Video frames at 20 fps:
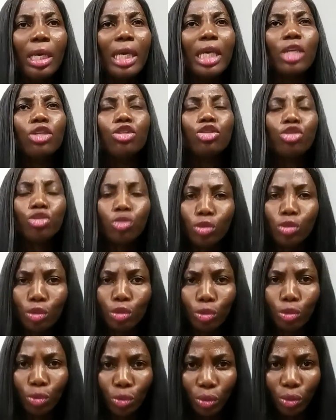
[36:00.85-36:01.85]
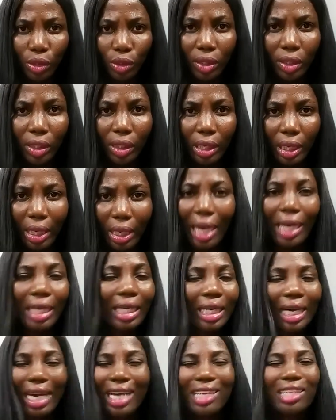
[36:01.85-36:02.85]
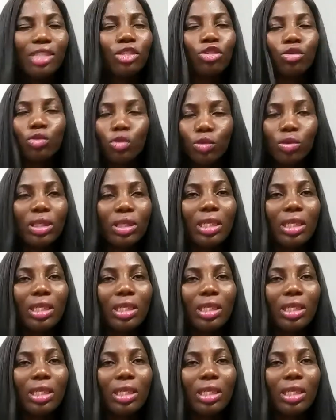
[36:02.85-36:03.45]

it shouldn't it can it can it shouldn't